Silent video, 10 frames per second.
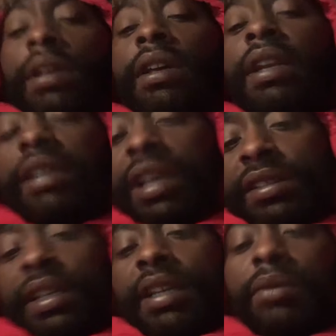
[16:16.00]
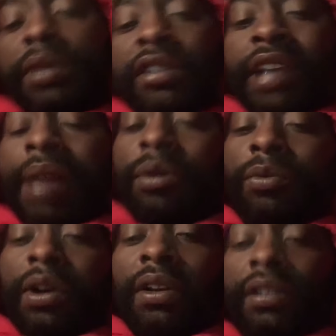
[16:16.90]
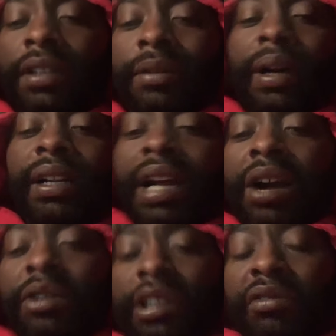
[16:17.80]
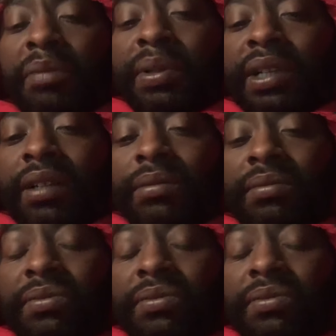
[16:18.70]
And as I said, with the type of work, the amount of hours that we put up,